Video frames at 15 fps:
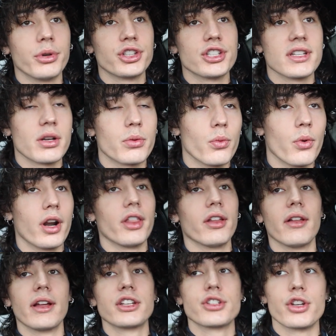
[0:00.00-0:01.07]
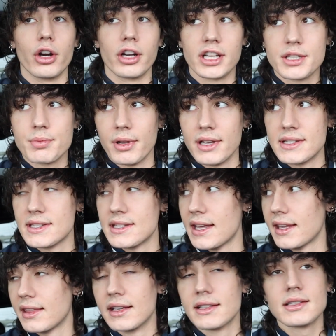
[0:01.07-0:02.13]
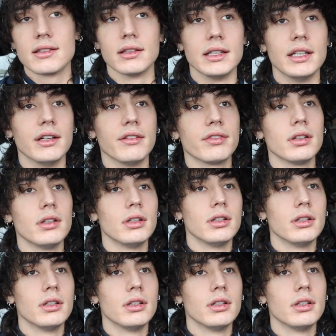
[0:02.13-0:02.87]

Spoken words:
which is like one of the like darkest places I think to live.